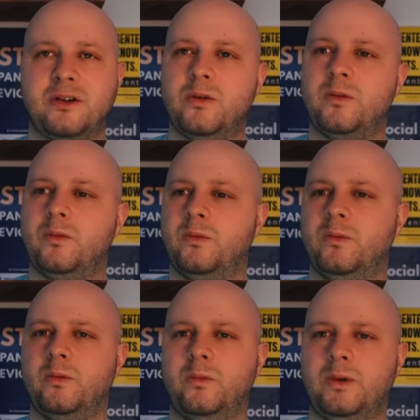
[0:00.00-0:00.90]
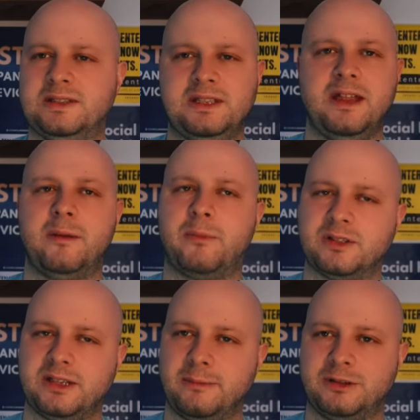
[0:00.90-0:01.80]
so we see that
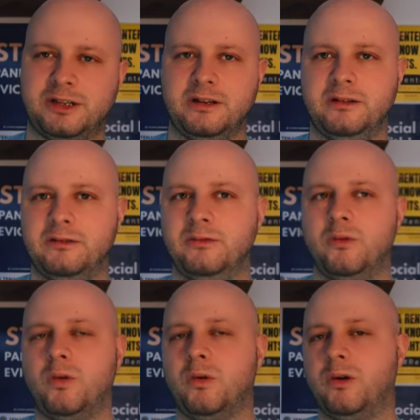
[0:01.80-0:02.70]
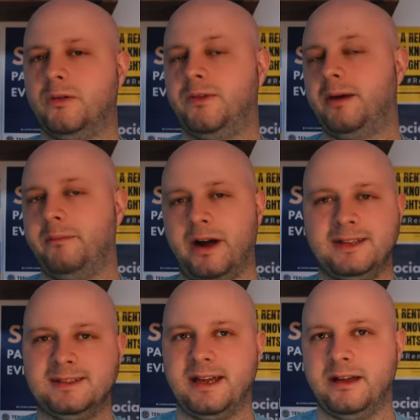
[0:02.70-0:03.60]
perception or that
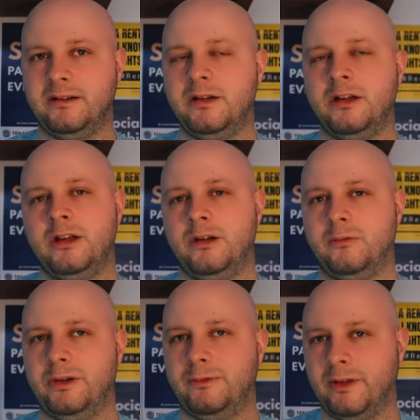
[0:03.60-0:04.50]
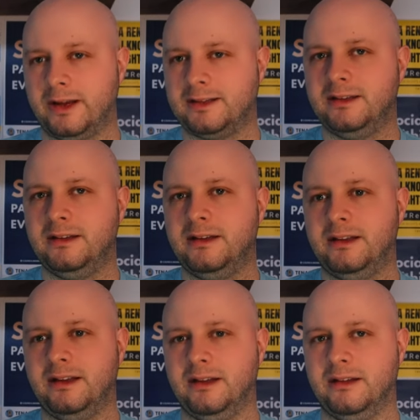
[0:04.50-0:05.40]
mindset reflected
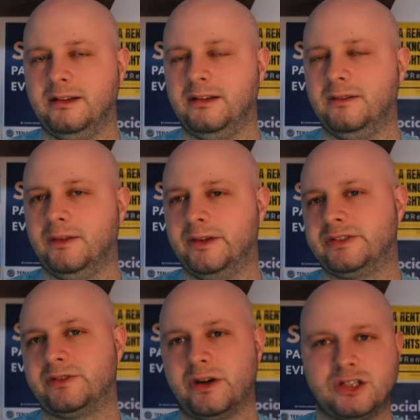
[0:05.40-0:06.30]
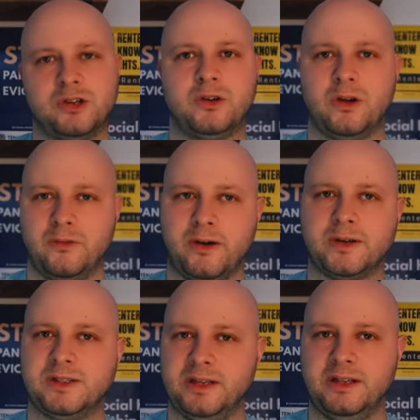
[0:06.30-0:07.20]
in the structure of
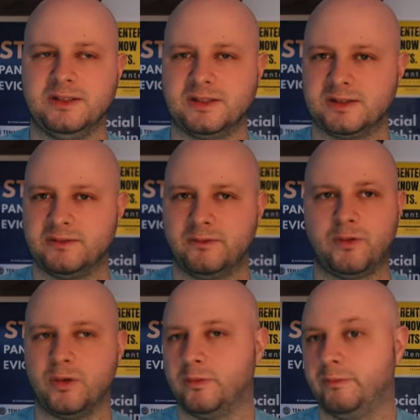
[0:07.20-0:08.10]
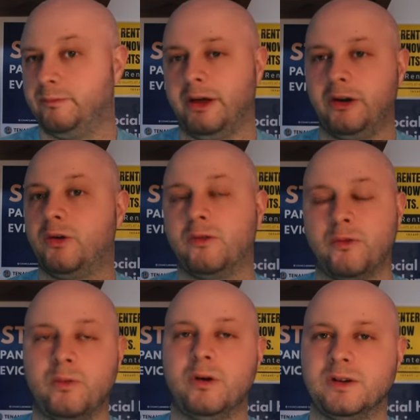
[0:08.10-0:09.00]
our cities, for better or
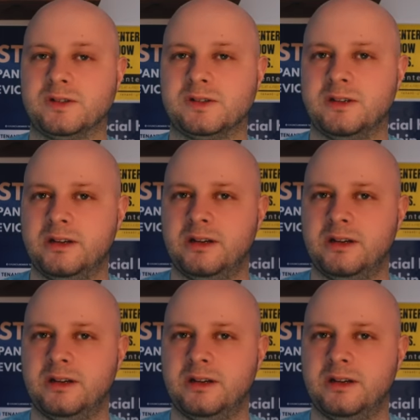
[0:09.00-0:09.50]
for worse.